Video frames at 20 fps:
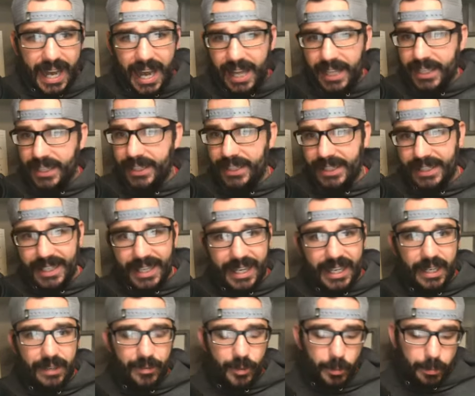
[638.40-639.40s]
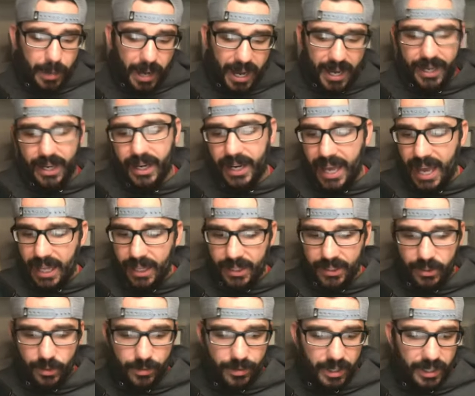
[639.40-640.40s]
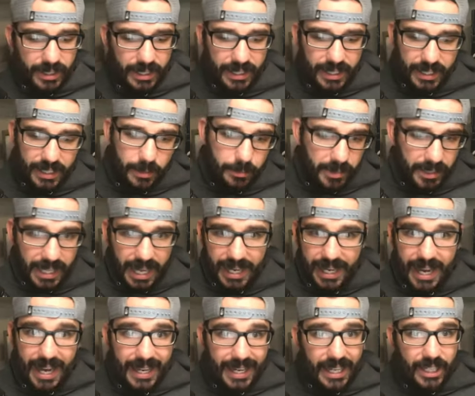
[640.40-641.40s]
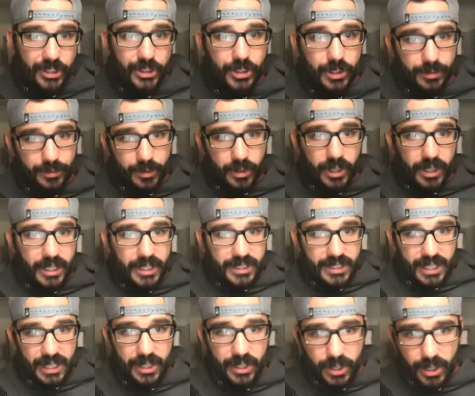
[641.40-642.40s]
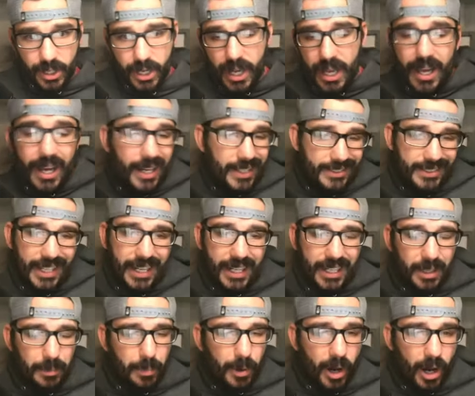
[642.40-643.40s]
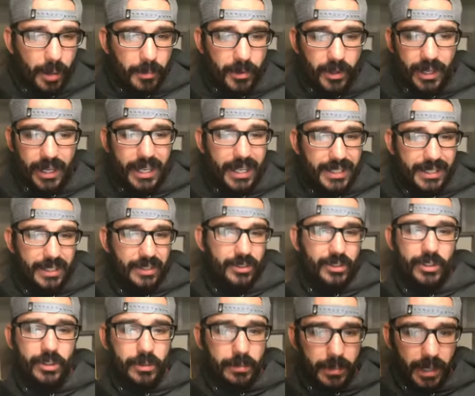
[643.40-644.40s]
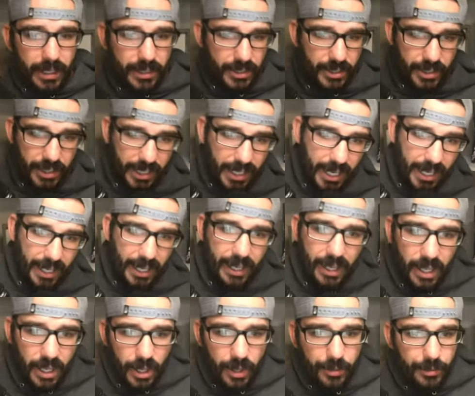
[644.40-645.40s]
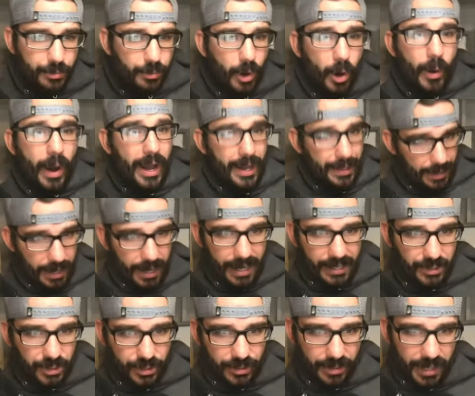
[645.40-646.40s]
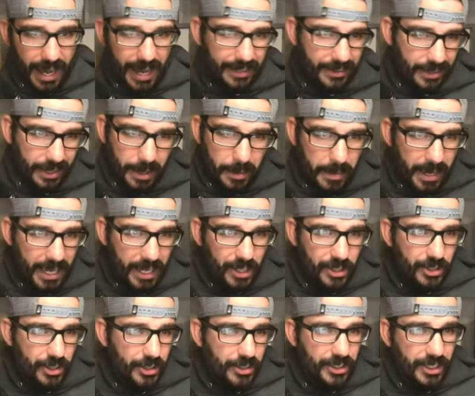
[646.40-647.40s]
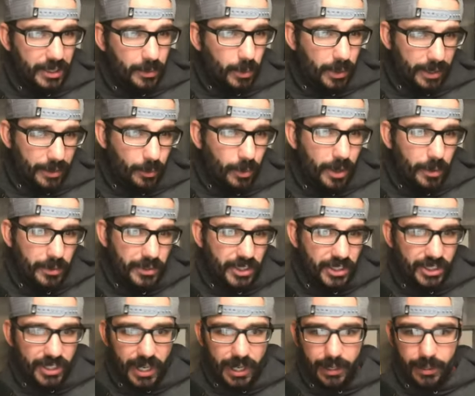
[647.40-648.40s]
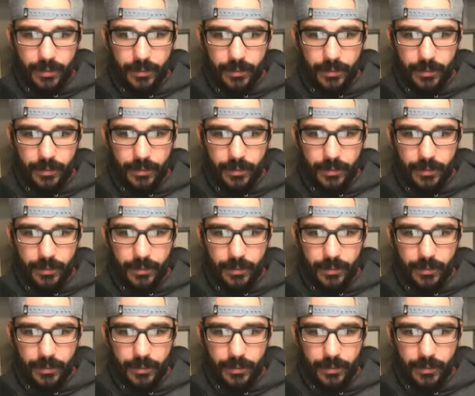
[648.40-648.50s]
Allen. Again, if you're buying on Allen, you think that he could be that guy next year for a contender. A second of Palmer isn't too much to kind of throw at, at, at that manager, see what, what would stick,